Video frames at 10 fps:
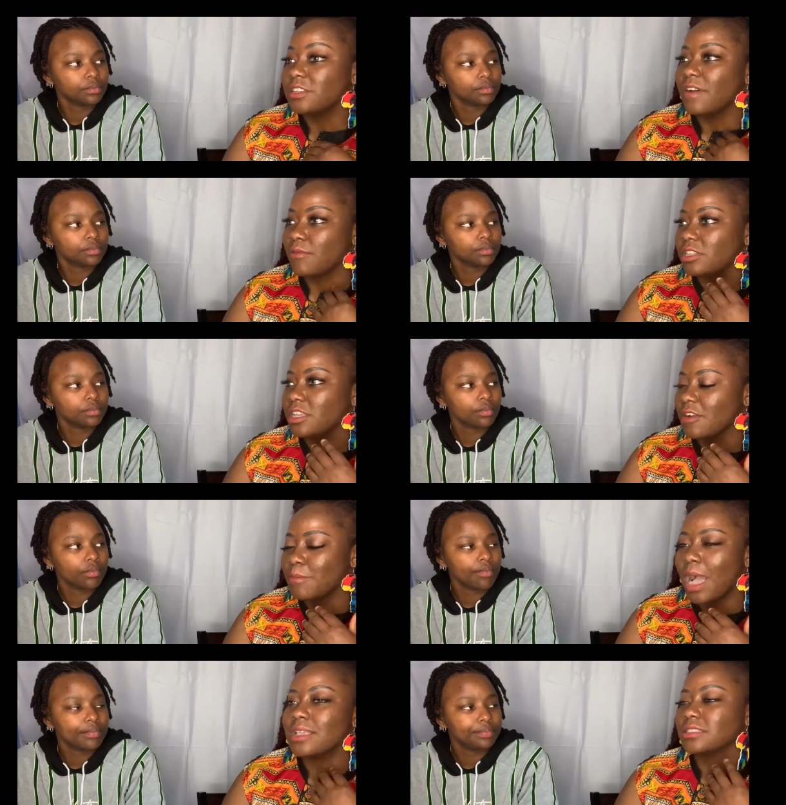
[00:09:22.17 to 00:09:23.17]
Speaker 1: if i really care
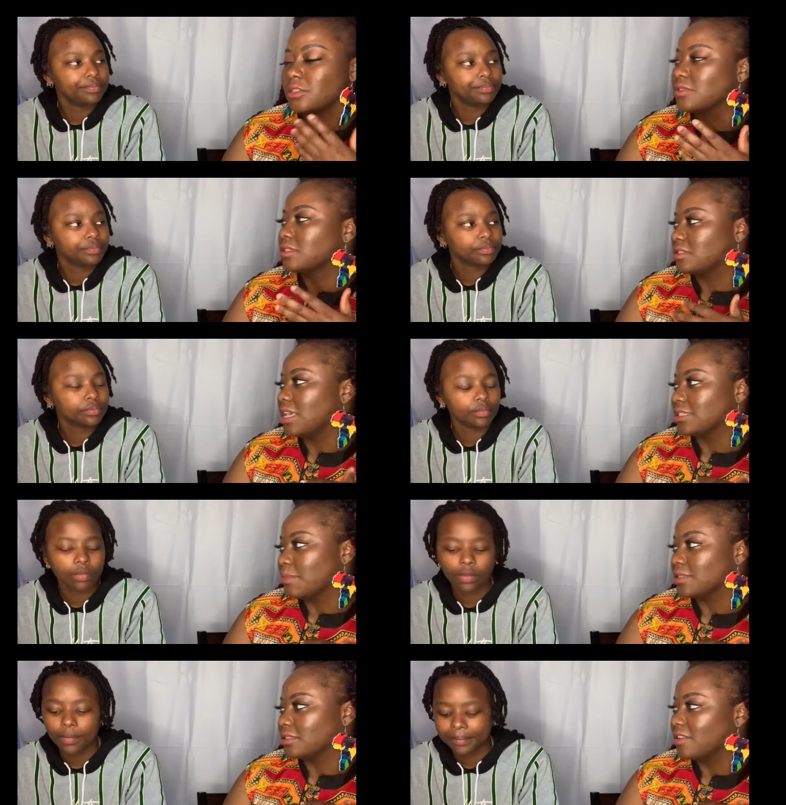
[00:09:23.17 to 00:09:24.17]
i can still text my
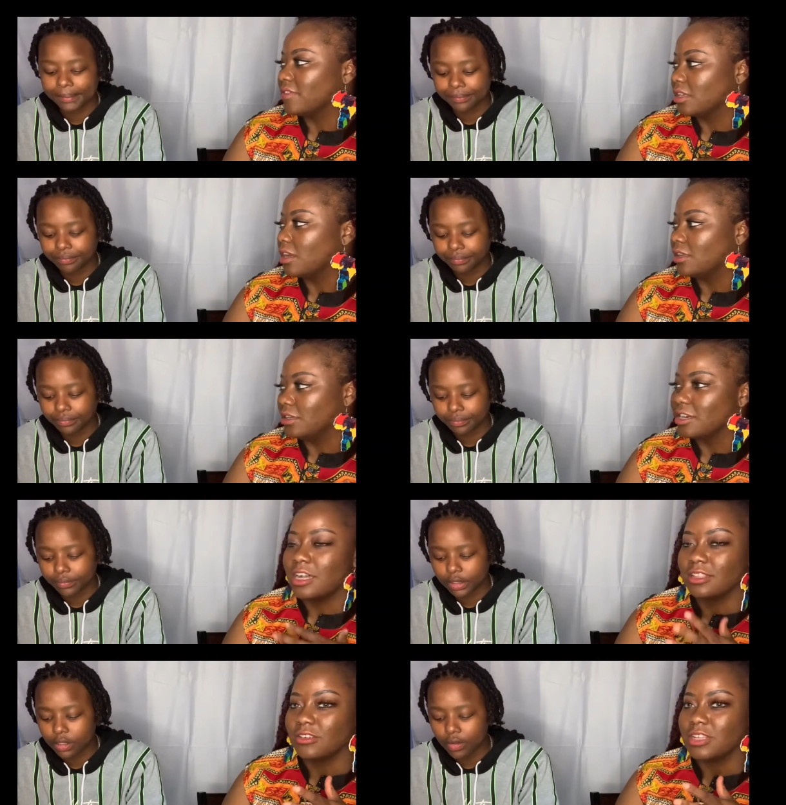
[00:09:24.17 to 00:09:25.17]
significant other
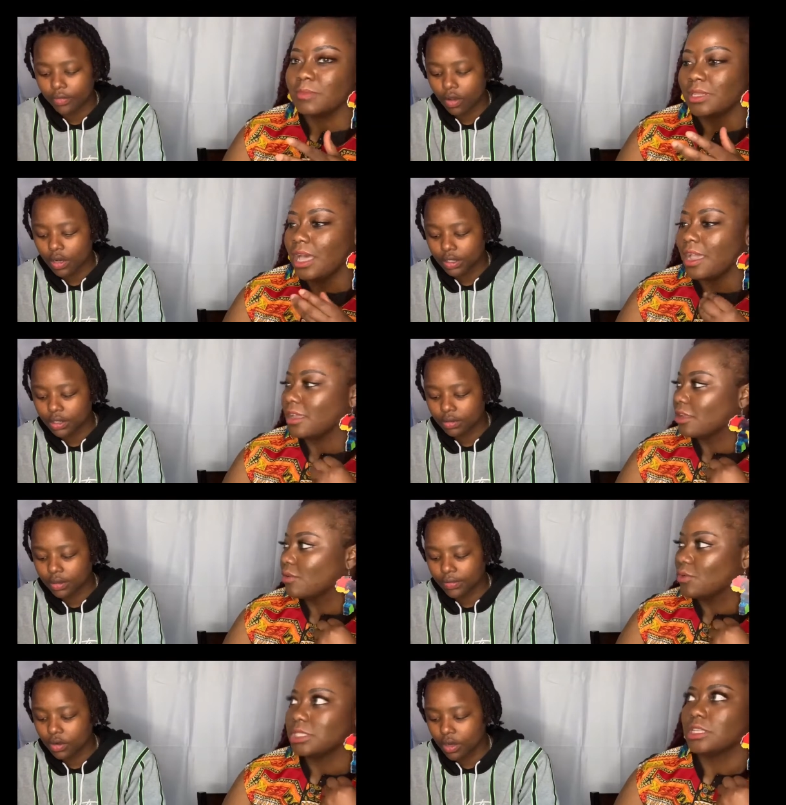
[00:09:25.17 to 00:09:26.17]
other of and be course, like
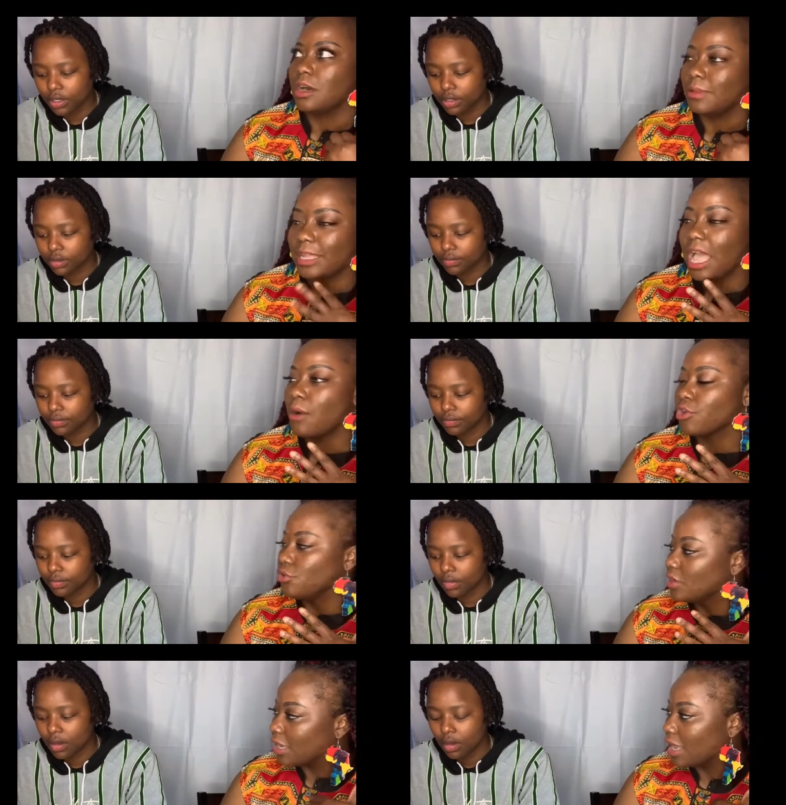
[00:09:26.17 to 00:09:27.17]
what's course. up like how are you
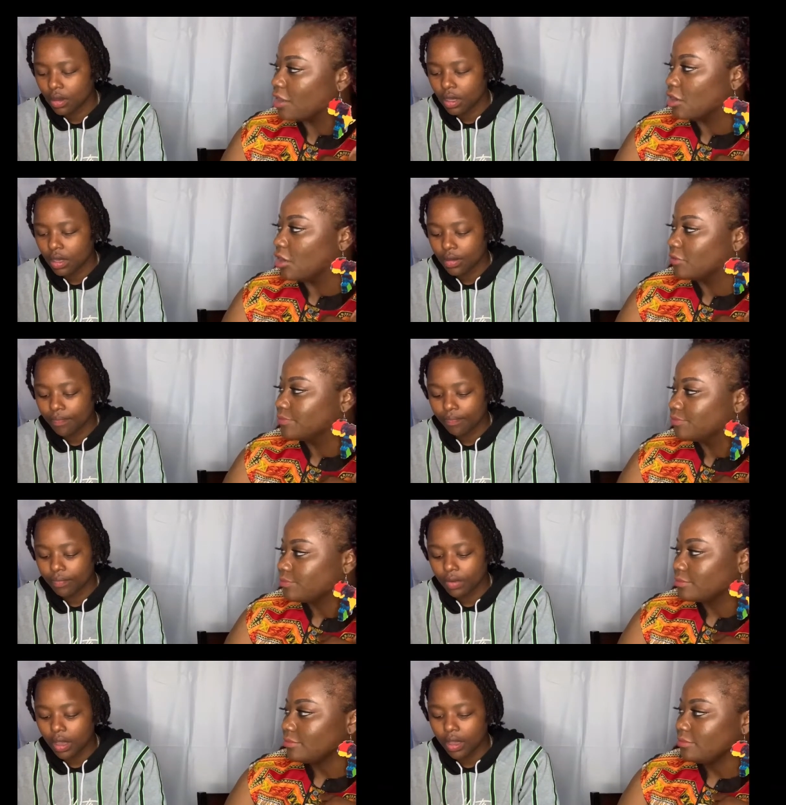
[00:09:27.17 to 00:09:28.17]
today you know
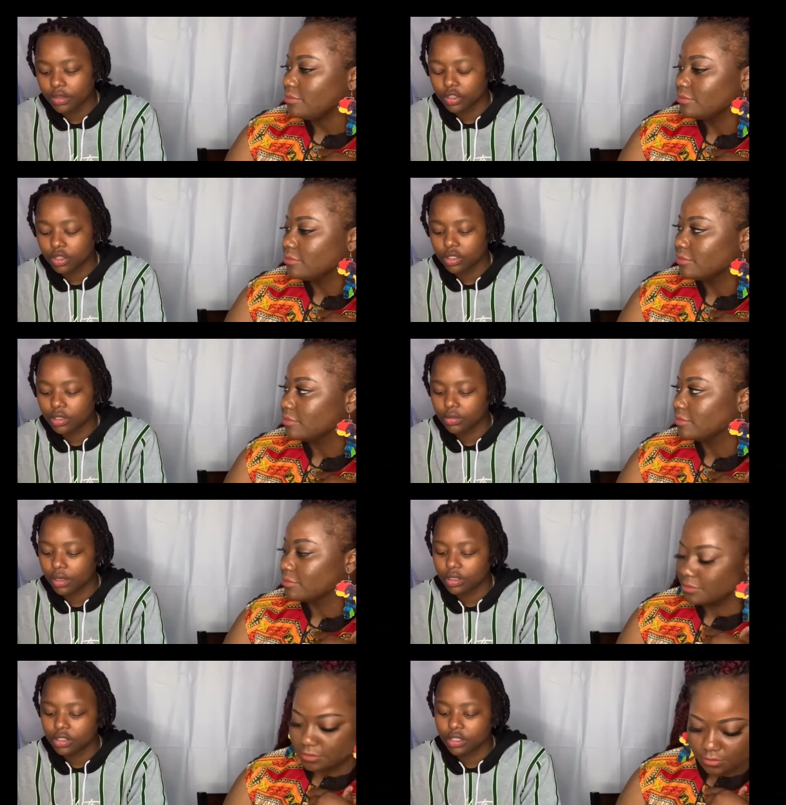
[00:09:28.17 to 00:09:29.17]
Speaker 2: yeah, it's just
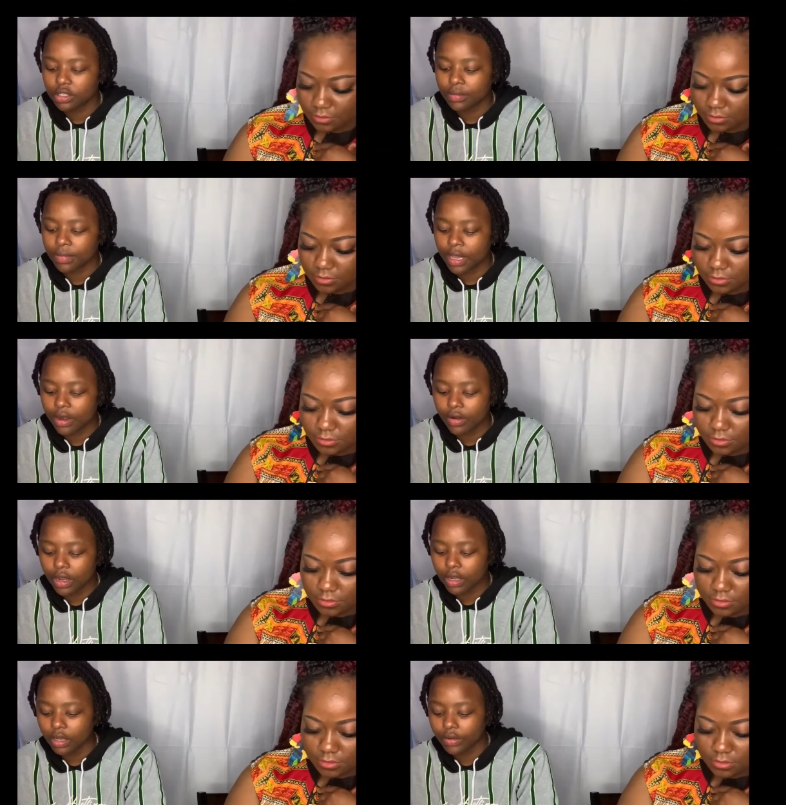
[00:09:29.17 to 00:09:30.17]
it's just a matter
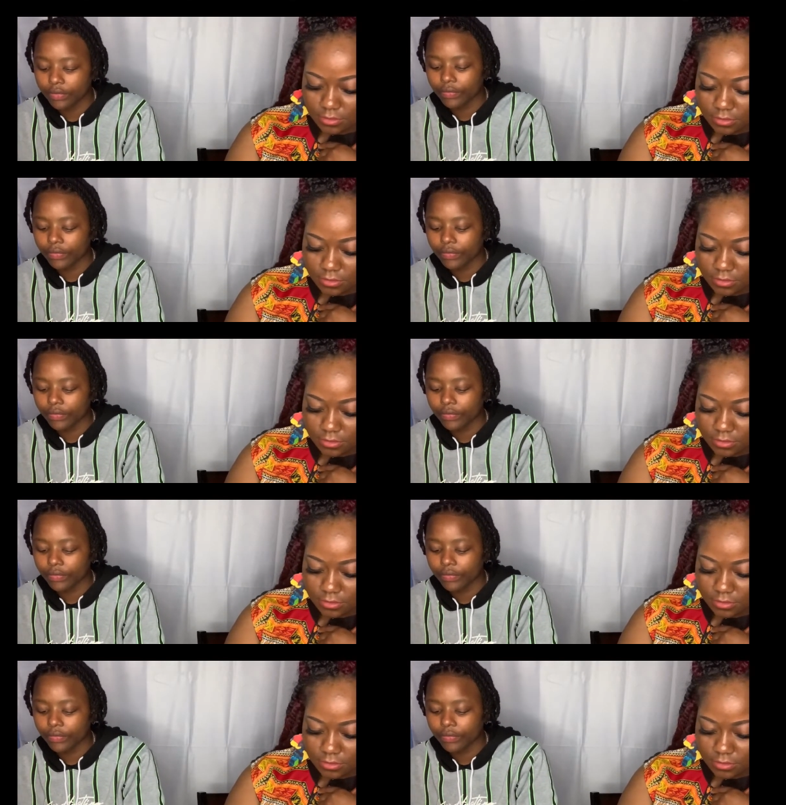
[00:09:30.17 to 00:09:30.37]
of